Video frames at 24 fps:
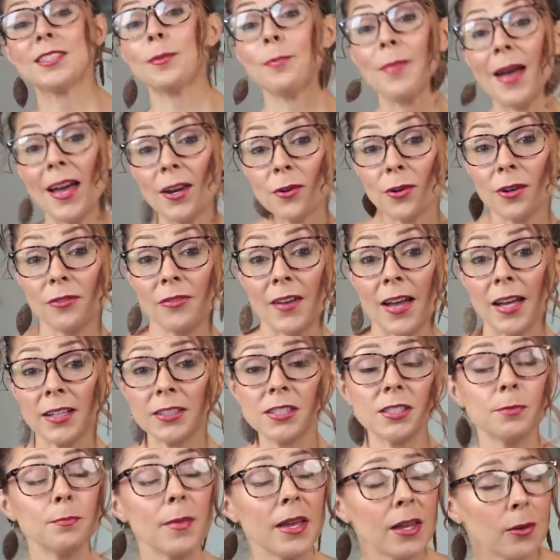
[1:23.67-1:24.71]
a matter of fact,
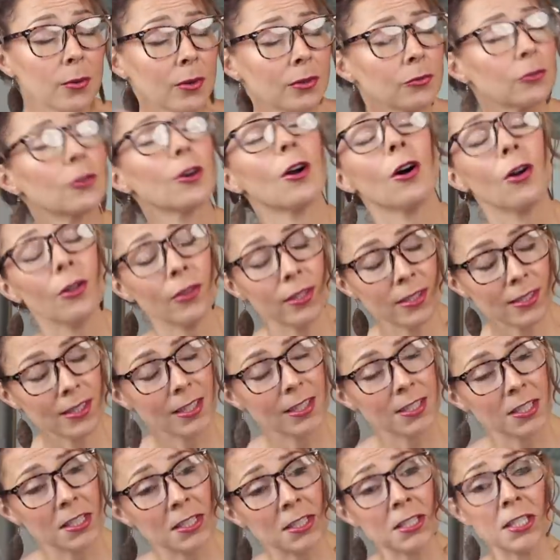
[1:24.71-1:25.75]
just make one for all the
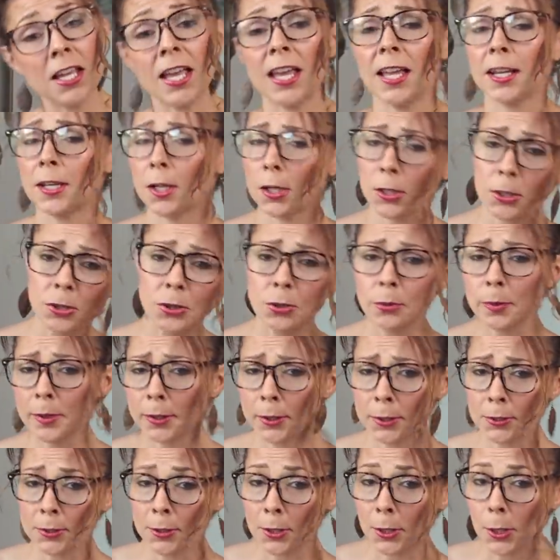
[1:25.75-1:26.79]
seasons and you'll be
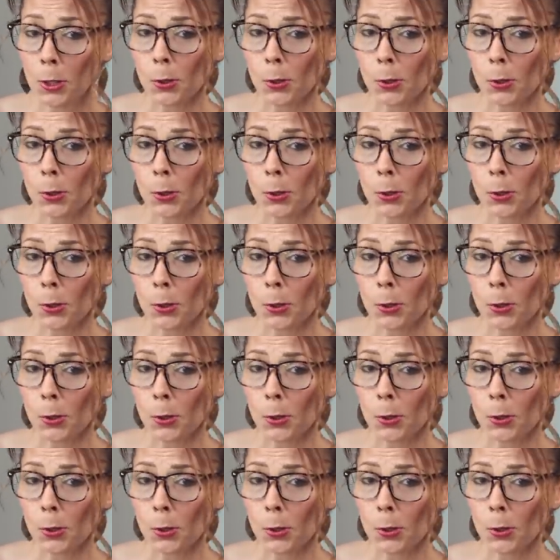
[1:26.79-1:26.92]
good to go.